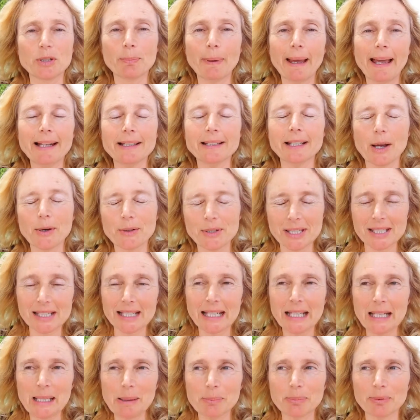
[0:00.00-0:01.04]
bed, go to
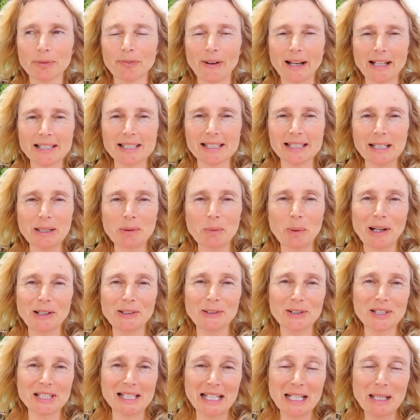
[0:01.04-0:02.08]
sleep, fasting while
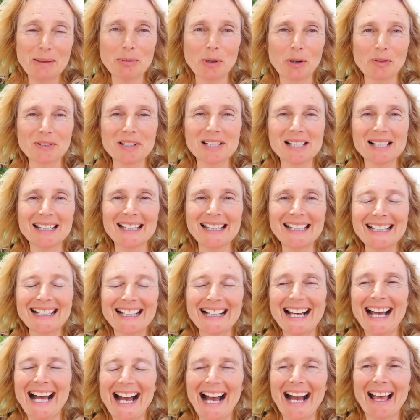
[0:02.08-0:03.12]
you sleep obviously,
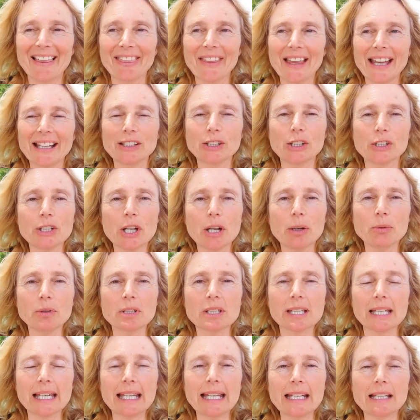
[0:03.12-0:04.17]
and then you
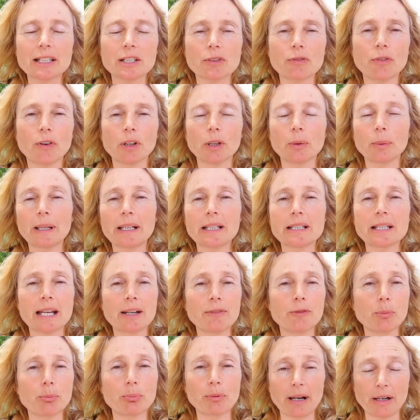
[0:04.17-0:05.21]
don't eat the following day
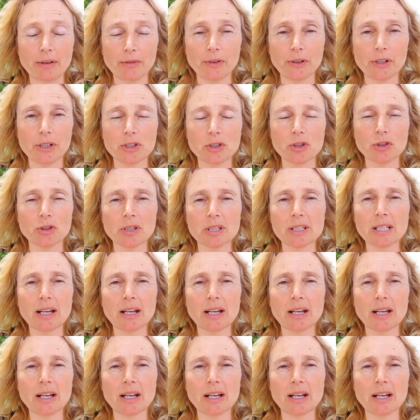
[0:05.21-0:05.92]
for breakfast. You just